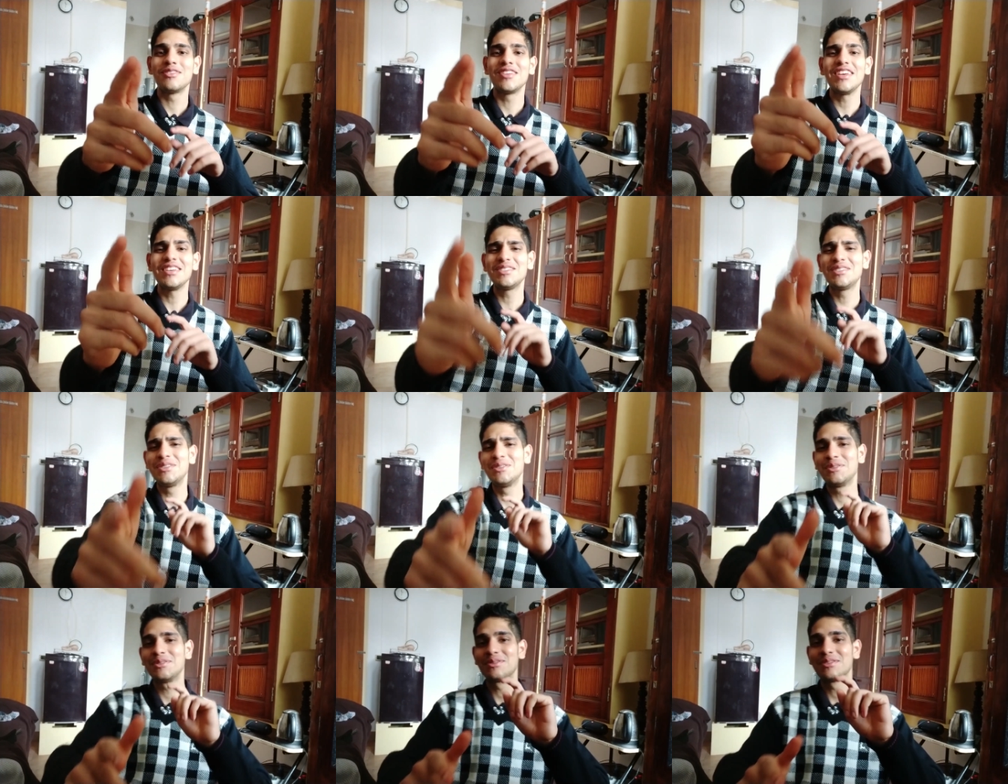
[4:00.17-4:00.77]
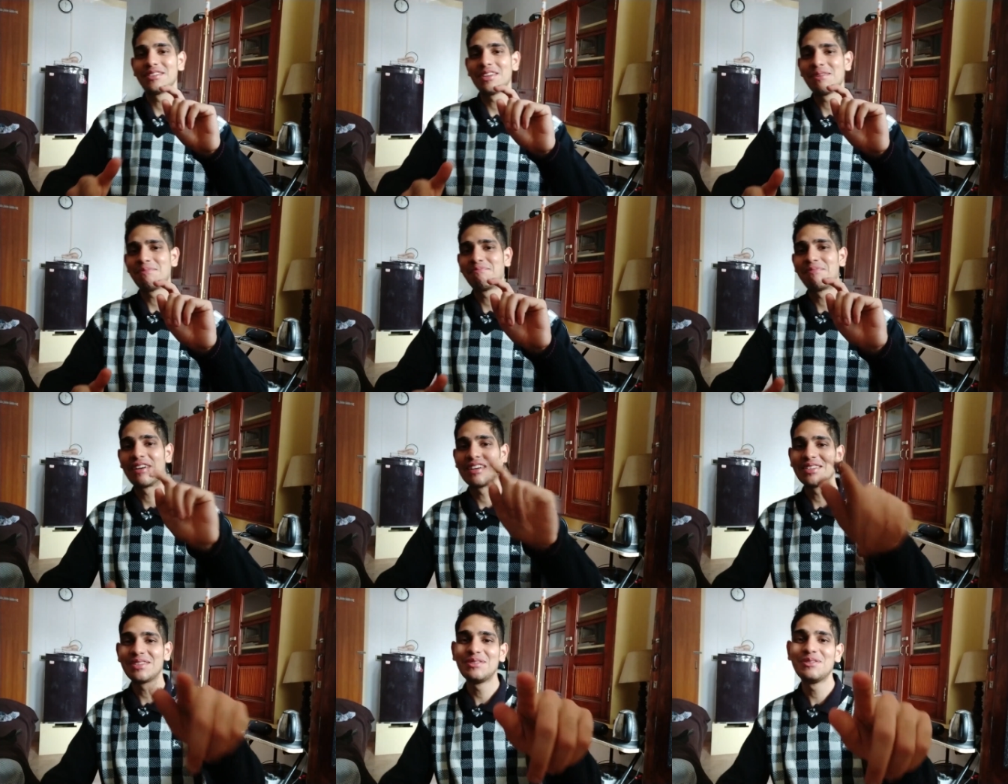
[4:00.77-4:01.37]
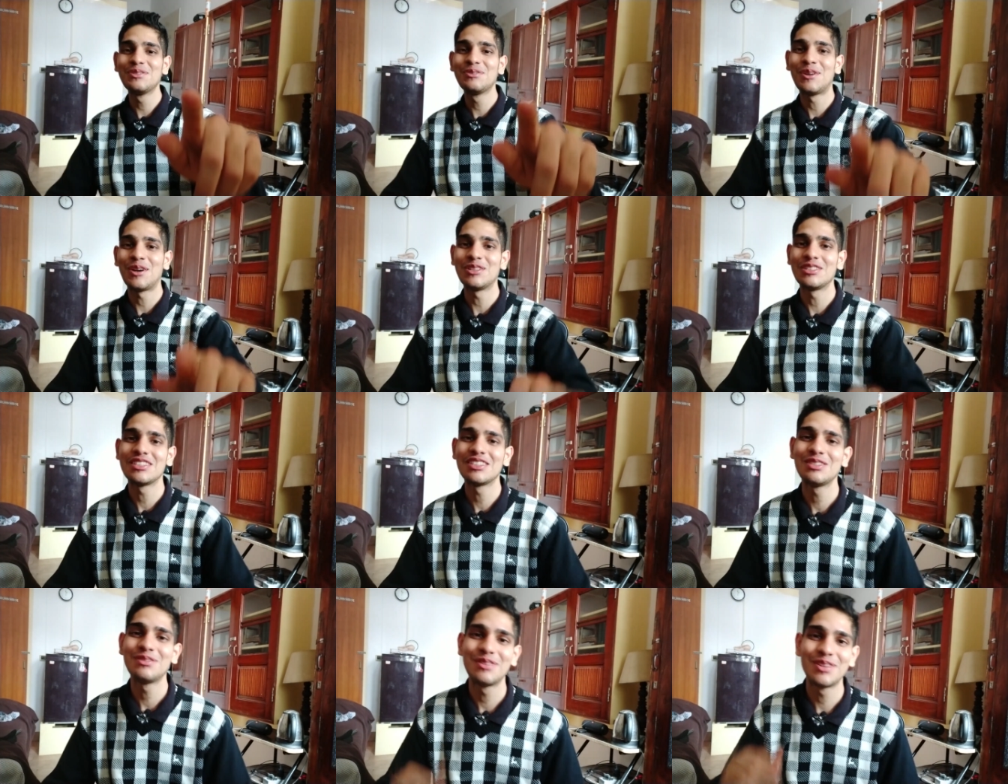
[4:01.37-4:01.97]
yes you, the person who's
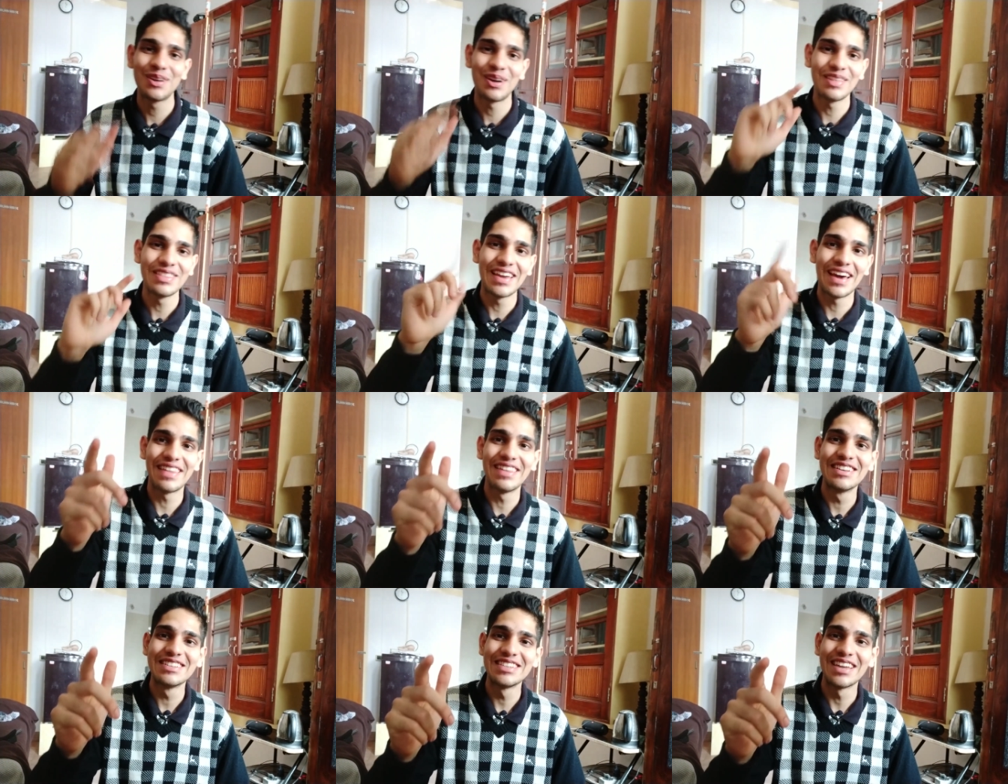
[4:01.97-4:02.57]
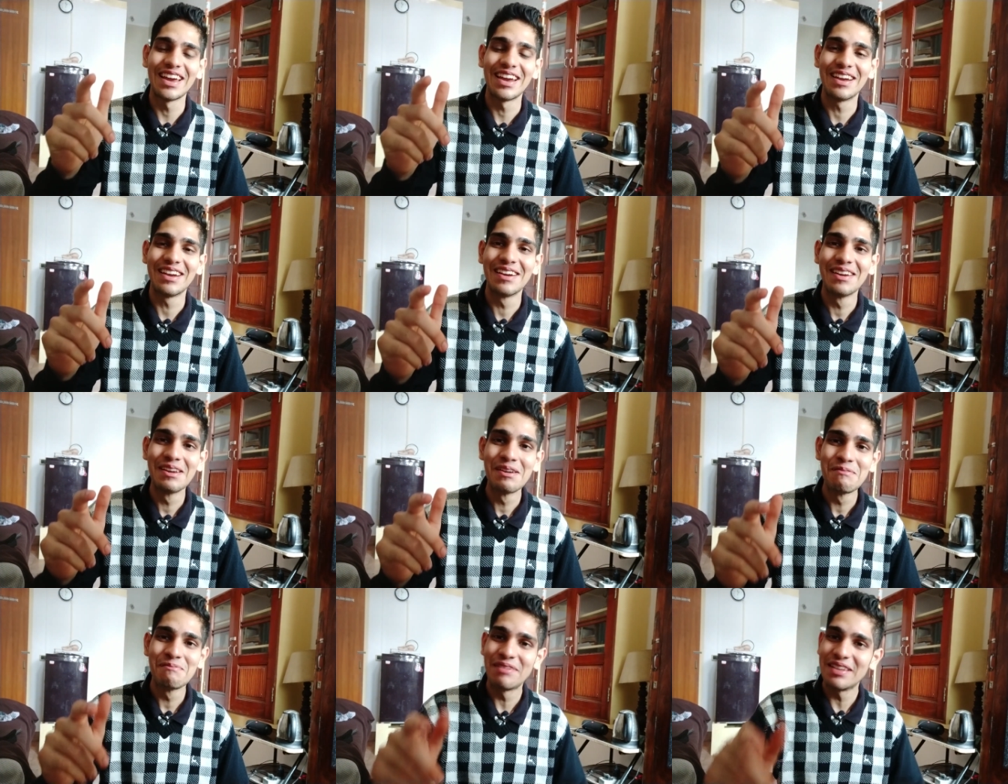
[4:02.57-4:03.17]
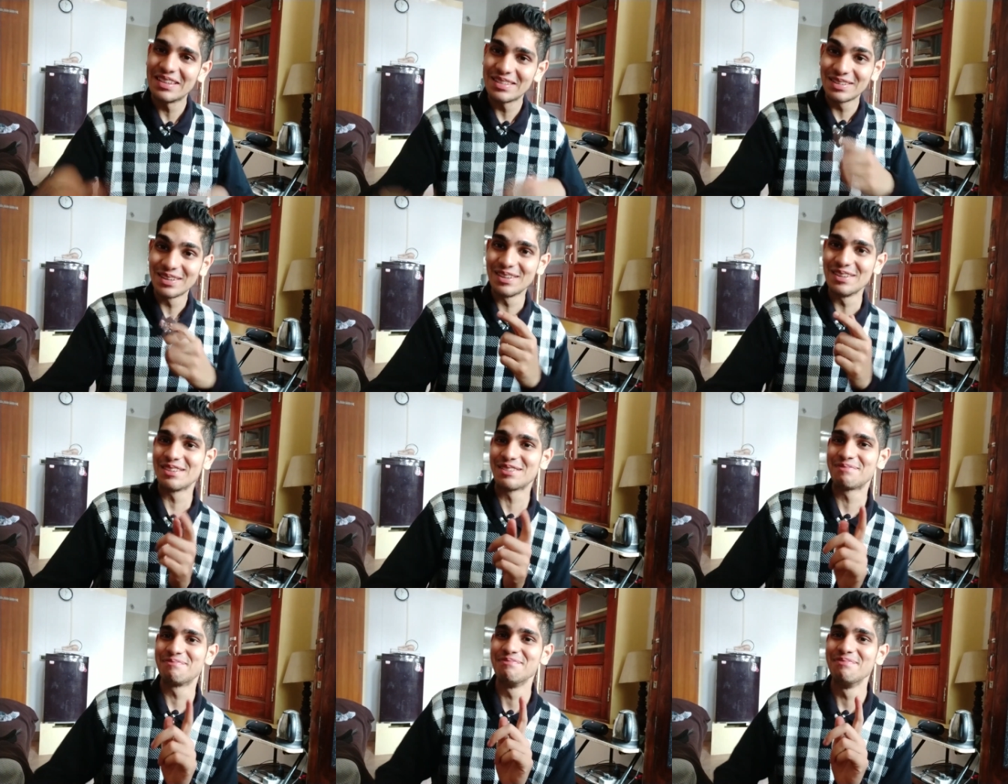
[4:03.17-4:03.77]
watching this video on the other side, please don't
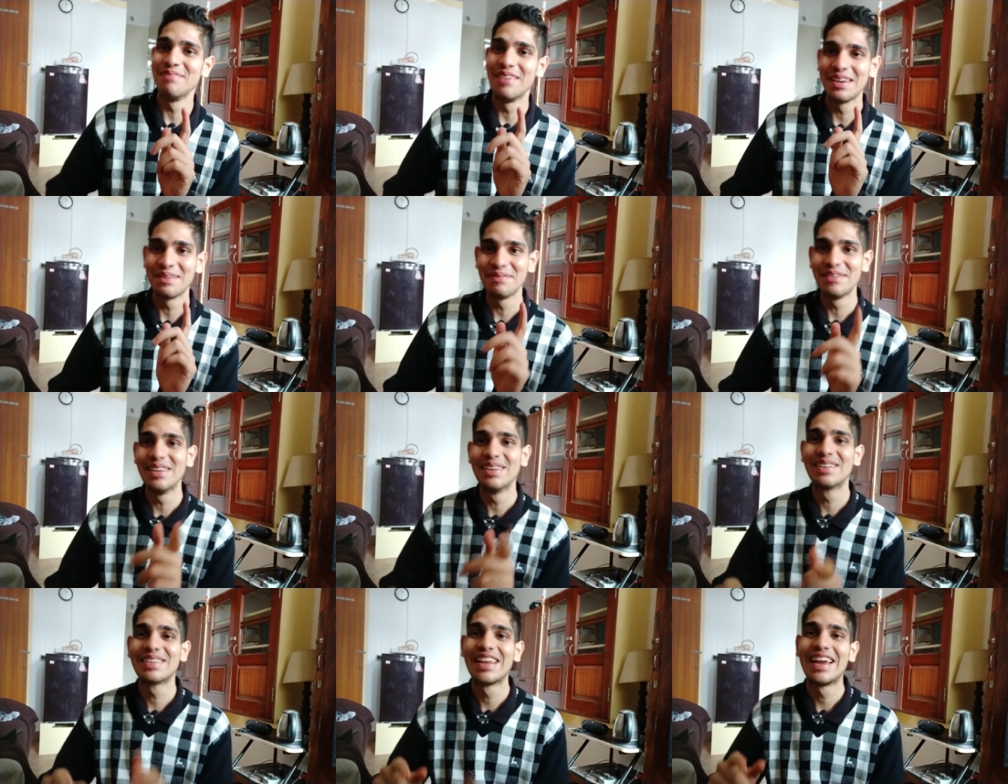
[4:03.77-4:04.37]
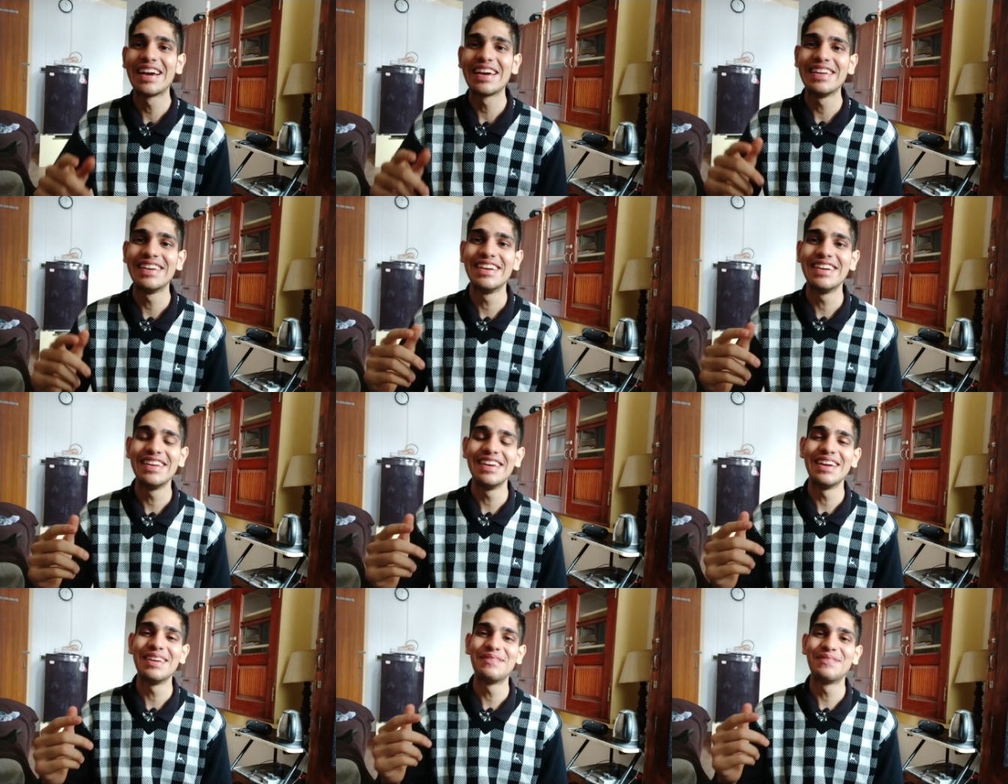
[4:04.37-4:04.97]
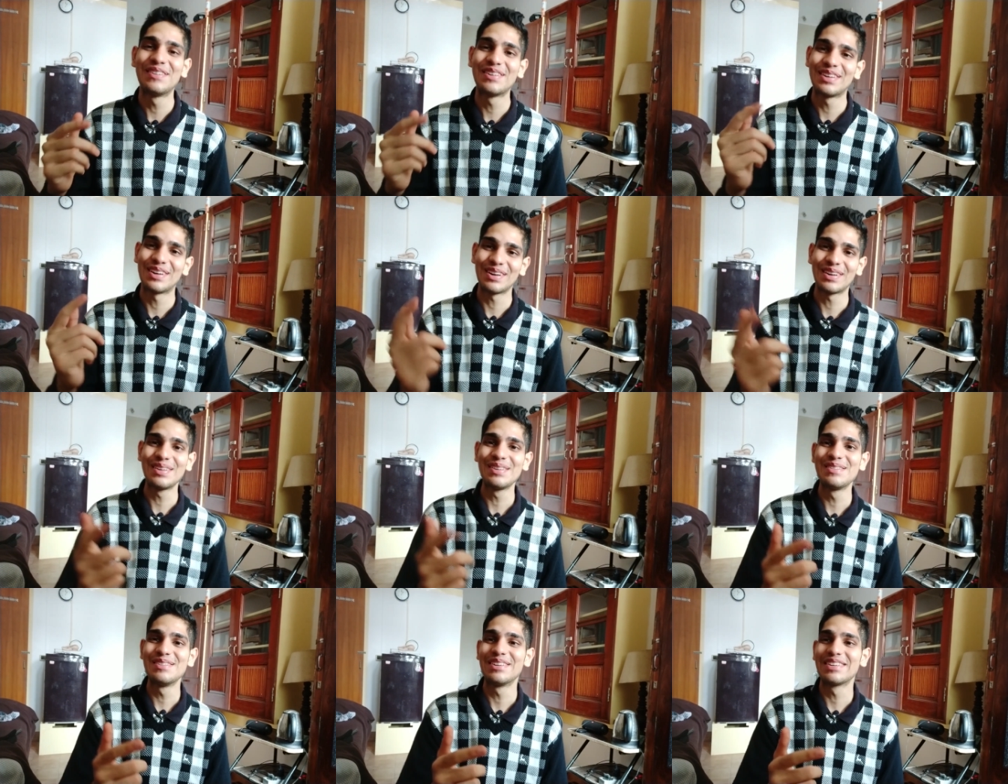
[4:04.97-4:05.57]
look, make me look like an idiot for
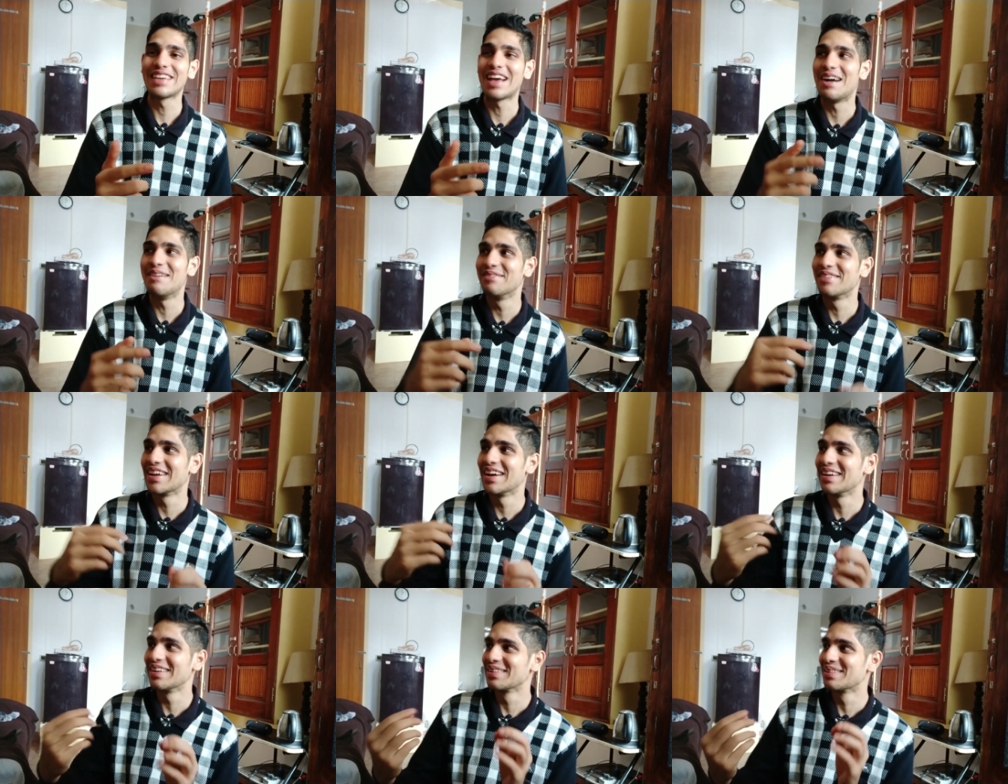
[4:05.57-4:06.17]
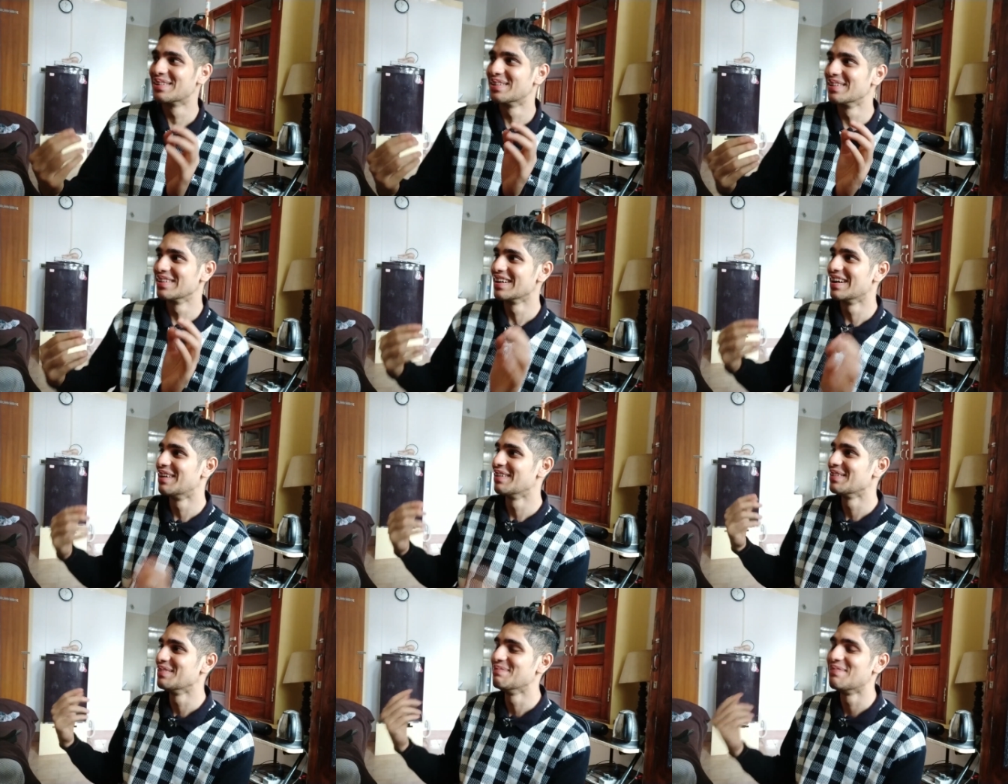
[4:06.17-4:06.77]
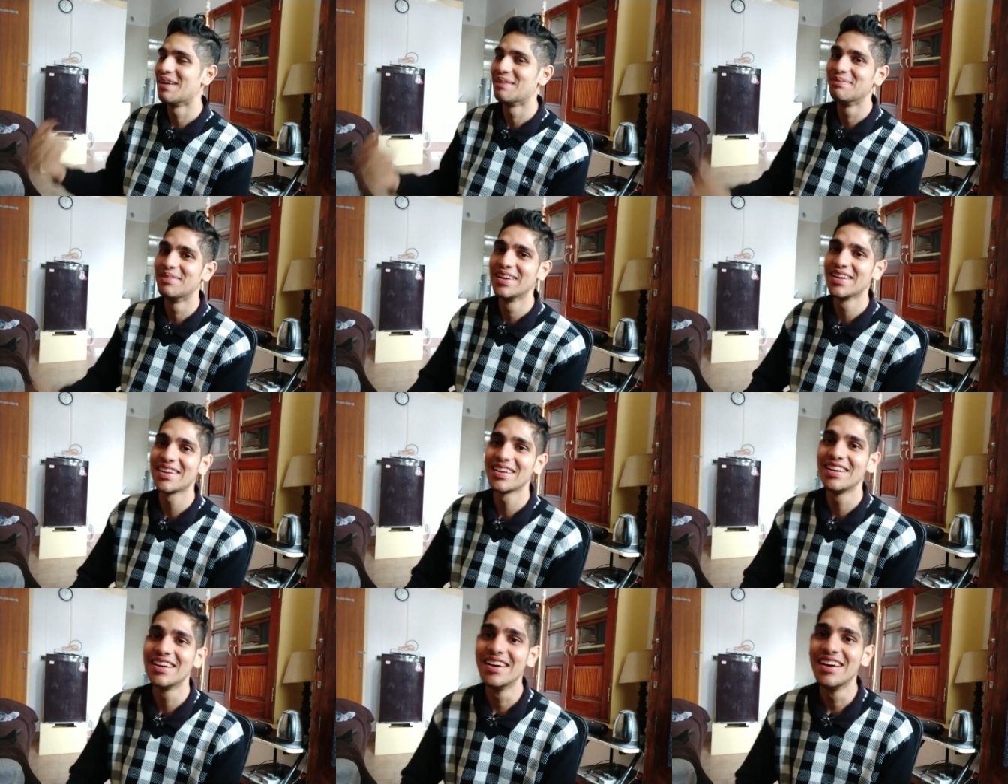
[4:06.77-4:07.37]
talking to a camera and going out in
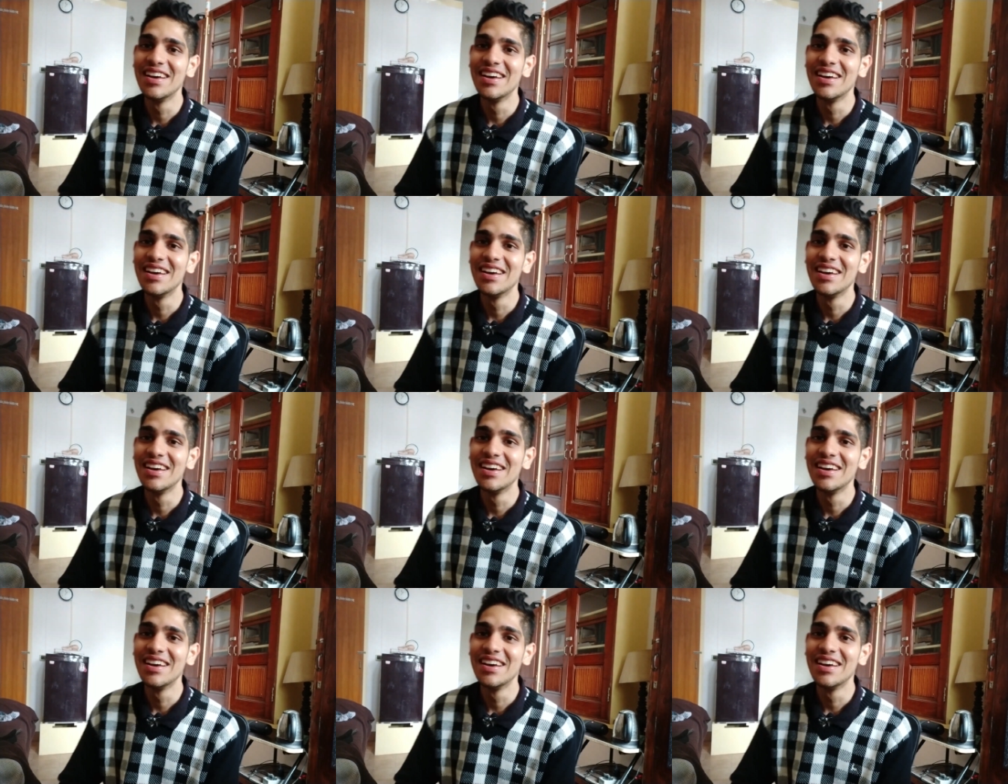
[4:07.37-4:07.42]
public.